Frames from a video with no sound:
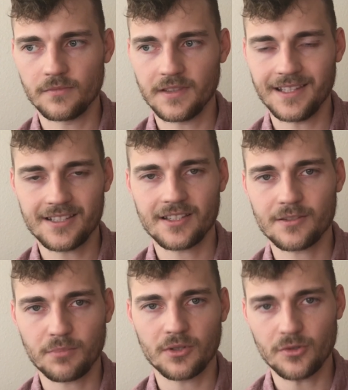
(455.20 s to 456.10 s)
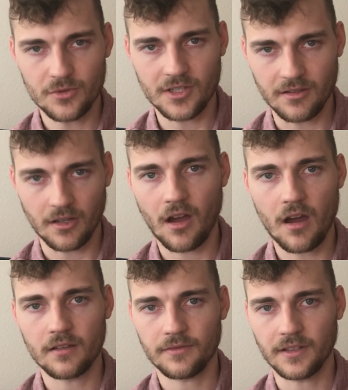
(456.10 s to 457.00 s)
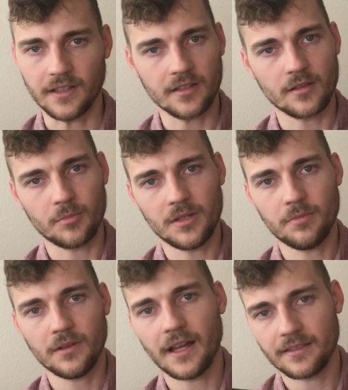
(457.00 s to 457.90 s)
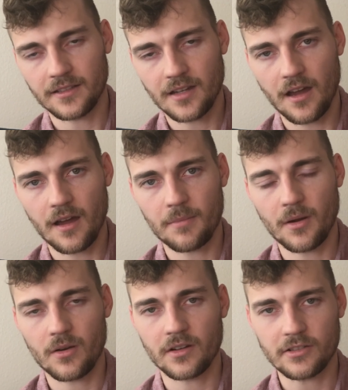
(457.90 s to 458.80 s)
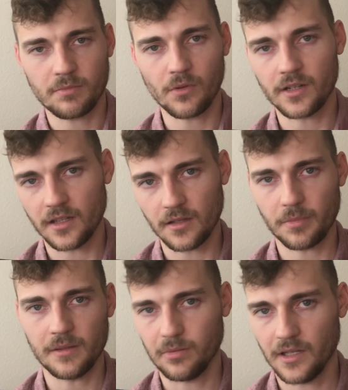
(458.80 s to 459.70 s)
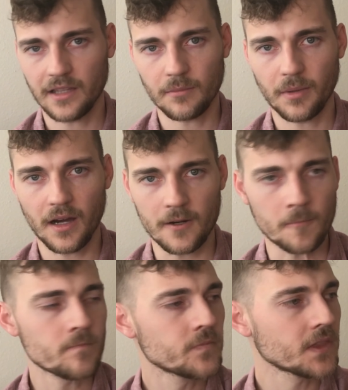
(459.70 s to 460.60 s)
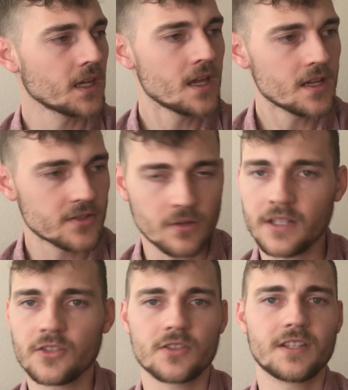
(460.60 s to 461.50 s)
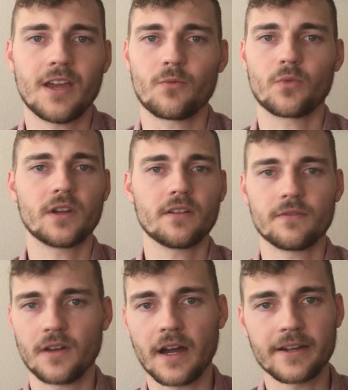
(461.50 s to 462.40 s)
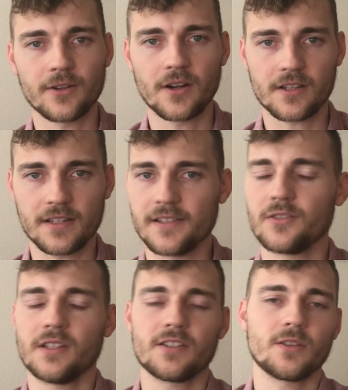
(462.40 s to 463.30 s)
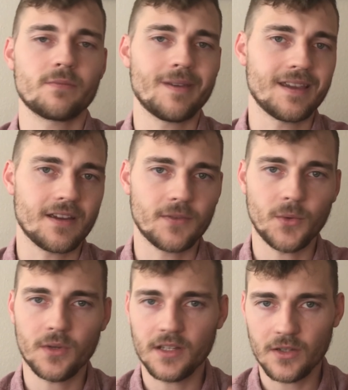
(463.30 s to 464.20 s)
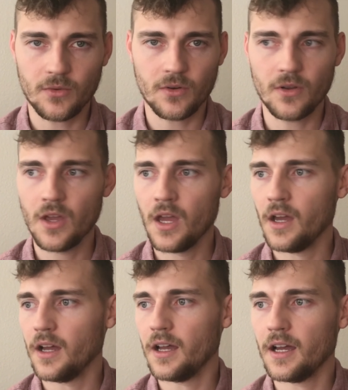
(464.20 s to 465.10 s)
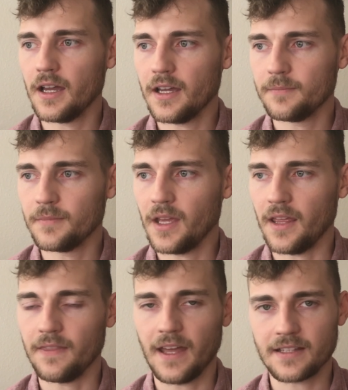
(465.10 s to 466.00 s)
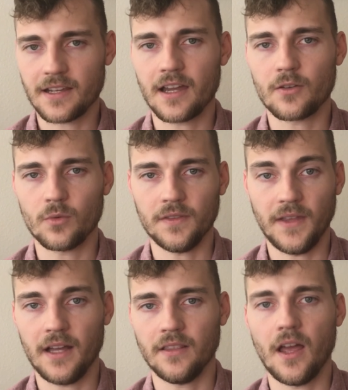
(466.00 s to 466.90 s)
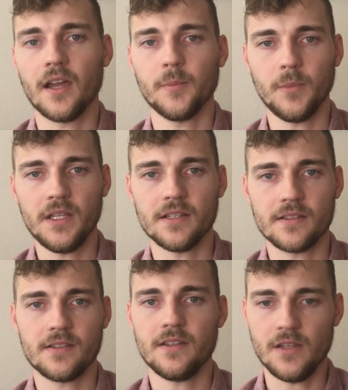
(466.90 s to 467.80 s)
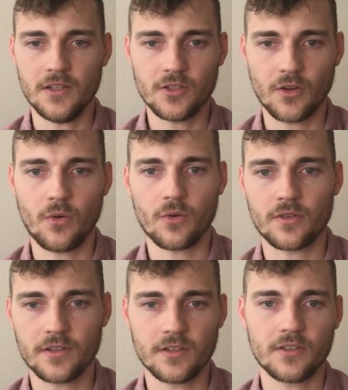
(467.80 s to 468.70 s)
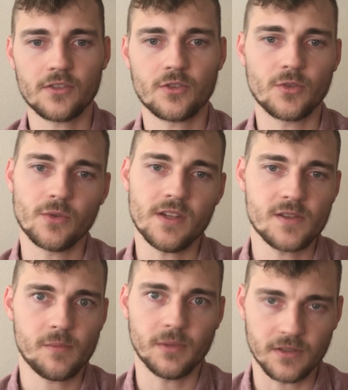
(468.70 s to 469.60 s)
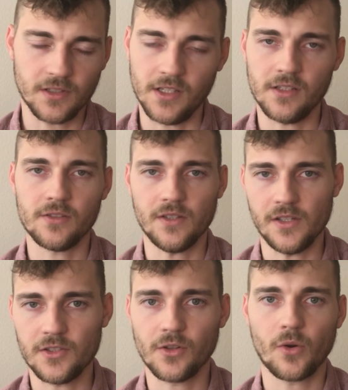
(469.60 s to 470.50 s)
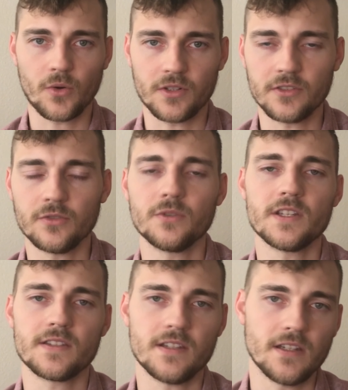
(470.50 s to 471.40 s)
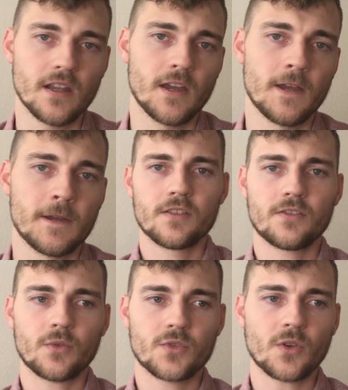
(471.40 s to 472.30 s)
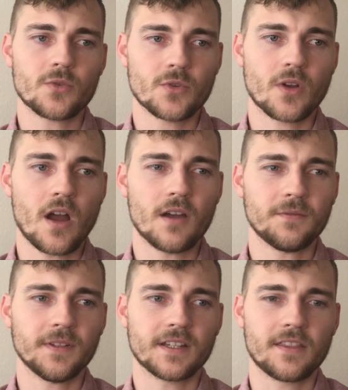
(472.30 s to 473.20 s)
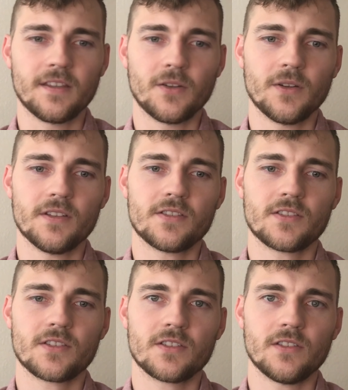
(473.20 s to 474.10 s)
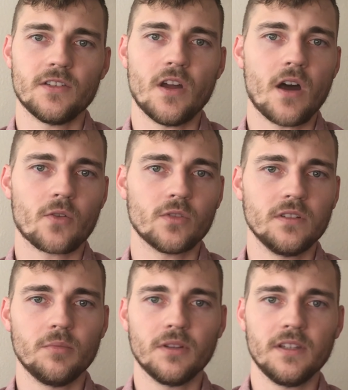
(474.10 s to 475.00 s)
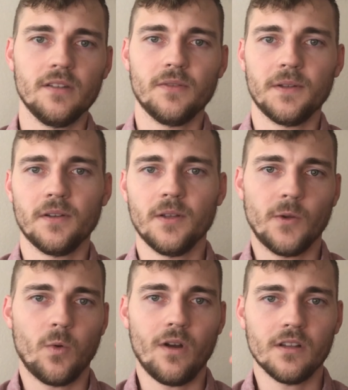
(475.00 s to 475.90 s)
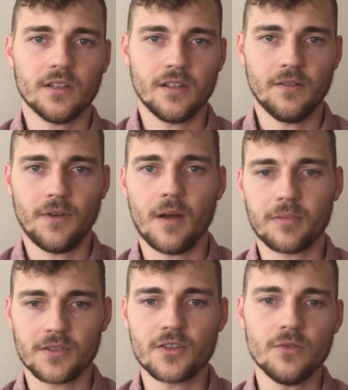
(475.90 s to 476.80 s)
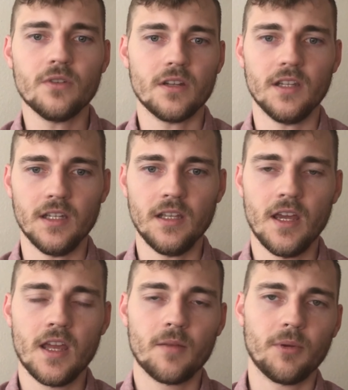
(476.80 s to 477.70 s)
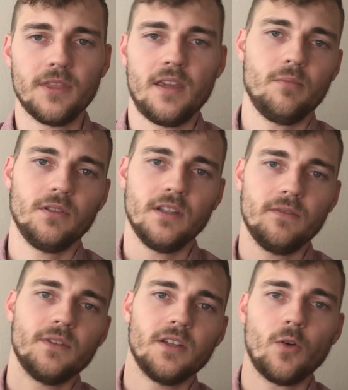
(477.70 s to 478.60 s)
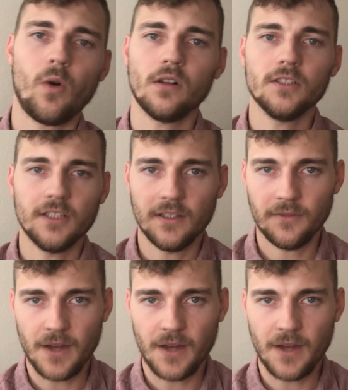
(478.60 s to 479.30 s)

this is producing the conflict. The people at the top are exploiting the people at the bottom. So let's just get rid of the hierarchies. Let's just make everyone equal. And that's kind of what that line means. Each according to his ability, to each according to his need. So social conflict theorists not only believe in equality of opportunity, but they believe in equality of